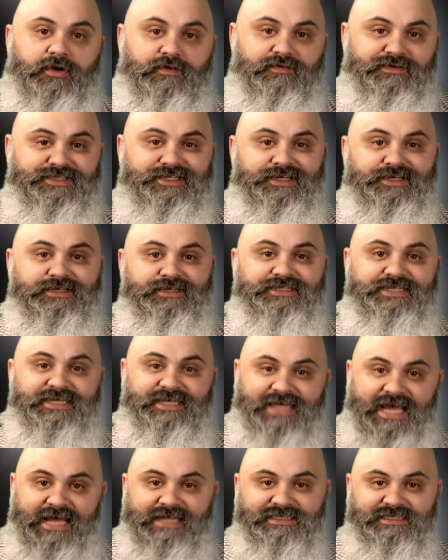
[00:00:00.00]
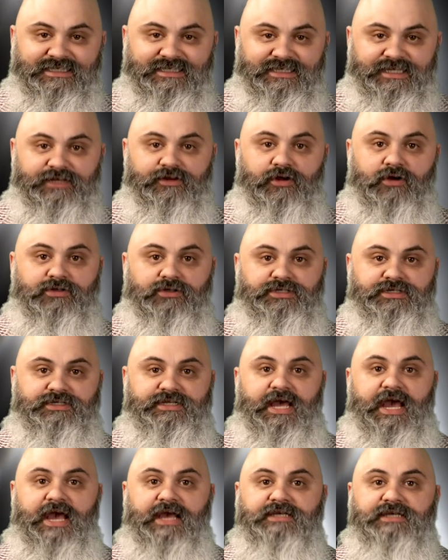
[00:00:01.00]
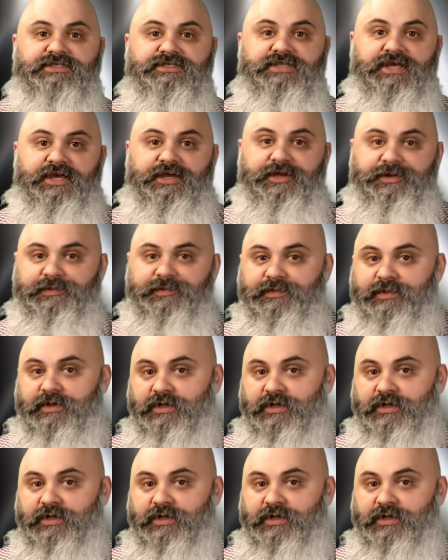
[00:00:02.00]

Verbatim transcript: resilience against DDoS attacks, they